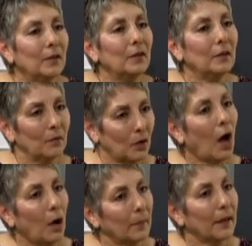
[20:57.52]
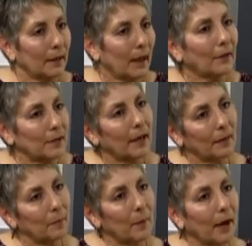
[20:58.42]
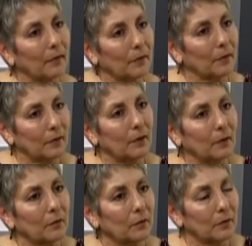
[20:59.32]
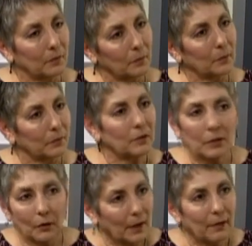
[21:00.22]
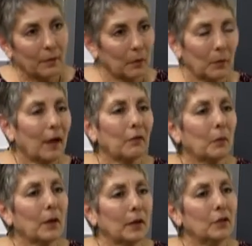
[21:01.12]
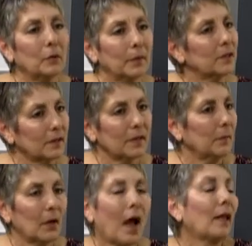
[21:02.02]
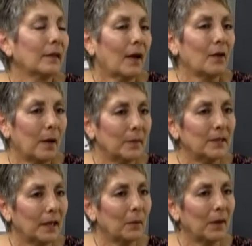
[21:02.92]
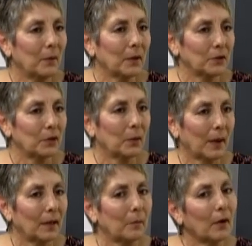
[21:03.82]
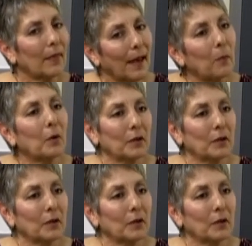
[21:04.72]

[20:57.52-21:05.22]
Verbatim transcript: call me and I'll take them back for, you know, for, we'll donate them or whatever mm-hmm. we're going to do. But just give me a call and I'll come and take away the ones you don't want anymore. And that worked for